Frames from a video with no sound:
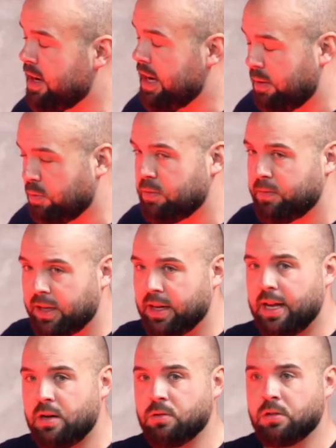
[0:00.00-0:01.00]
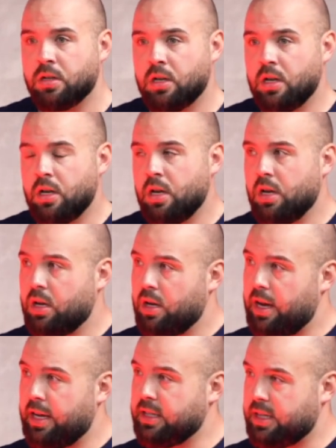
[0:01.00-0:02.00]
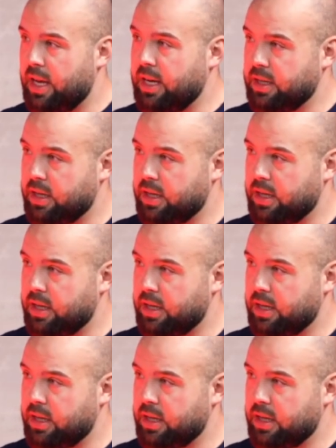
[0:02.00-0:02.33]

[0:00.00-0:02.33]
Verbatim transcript: it wouldn't be allowed. But it's not. Did you it's, remember the